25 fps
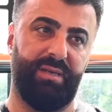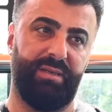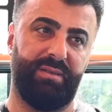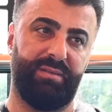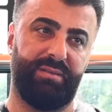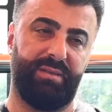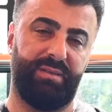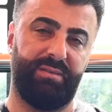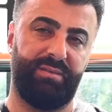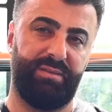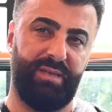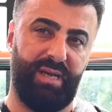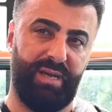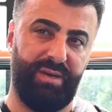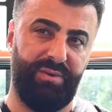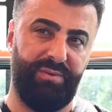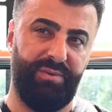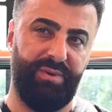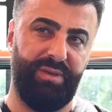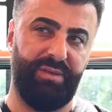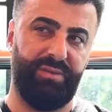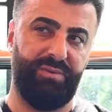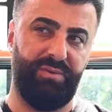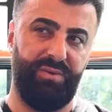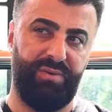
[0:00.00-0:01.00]
So
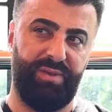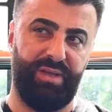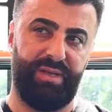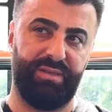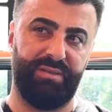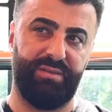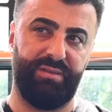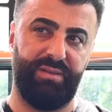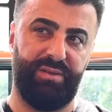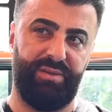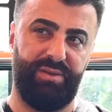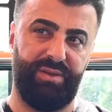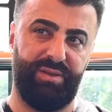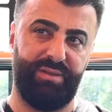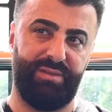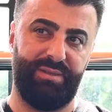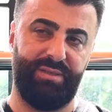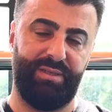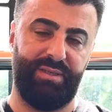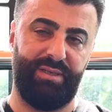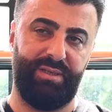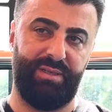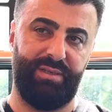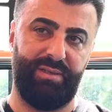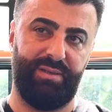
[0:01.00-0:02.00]
January
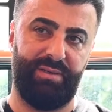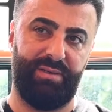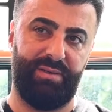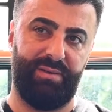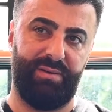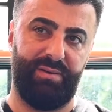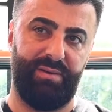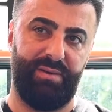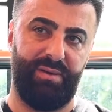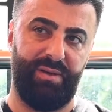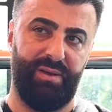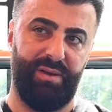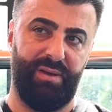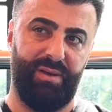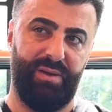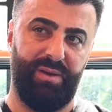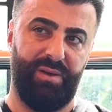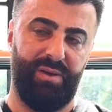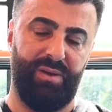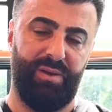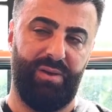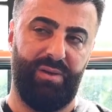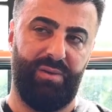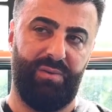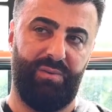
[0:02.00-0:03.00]
2013,
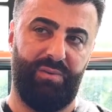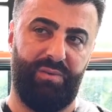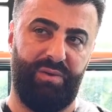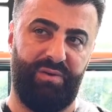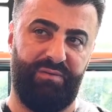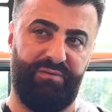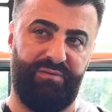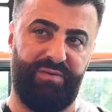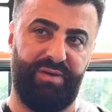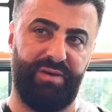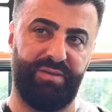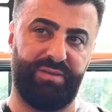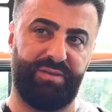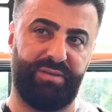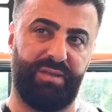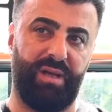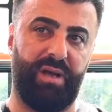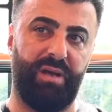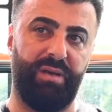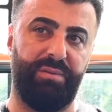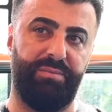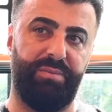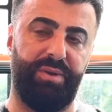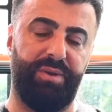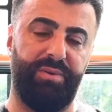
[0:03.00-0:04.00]
we first
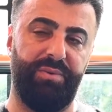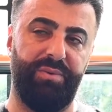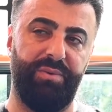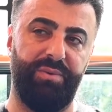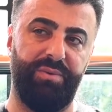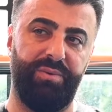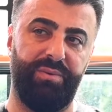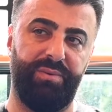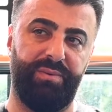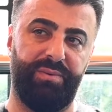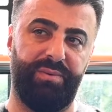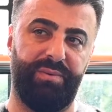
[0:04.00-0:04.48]
started Beirut.